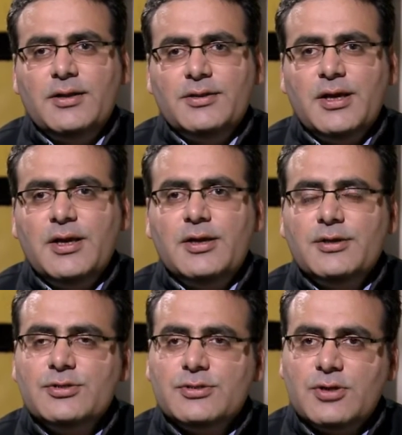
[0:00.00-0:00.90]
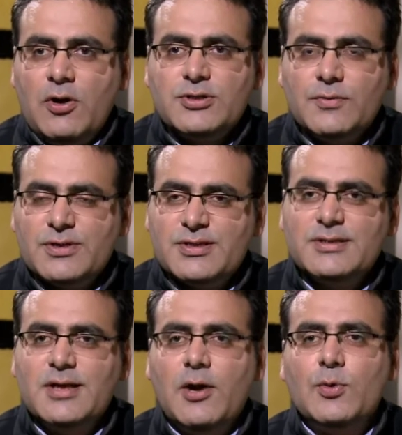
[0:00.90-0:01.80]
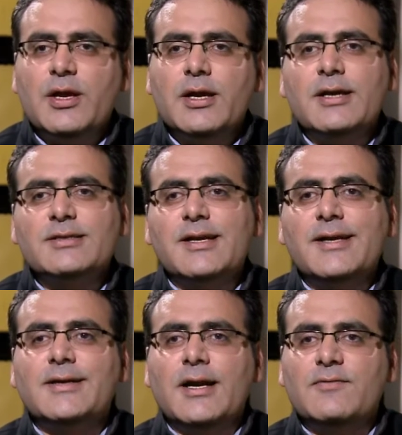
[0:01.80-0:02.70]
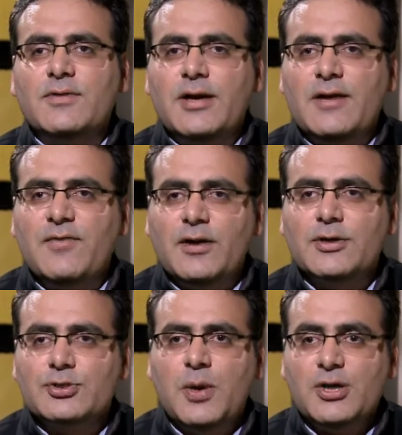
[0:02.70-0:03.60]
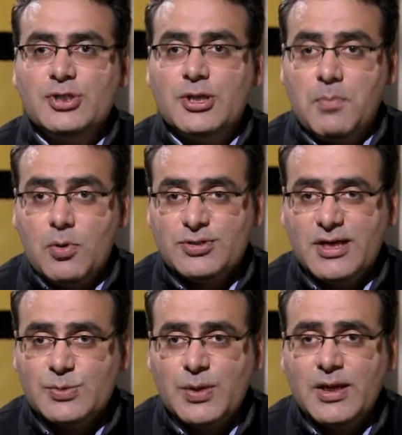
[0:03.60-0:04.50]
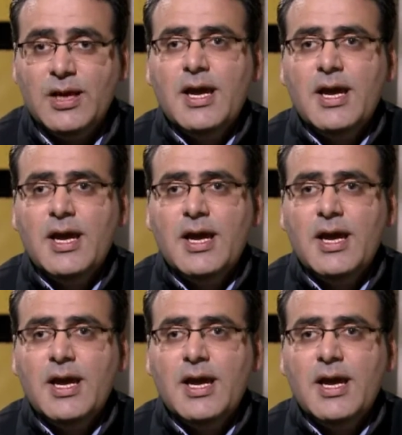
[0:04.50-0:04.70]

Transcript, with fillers: the controversy surrounding his great-great-grandfather Subhash Chandra Bose as well,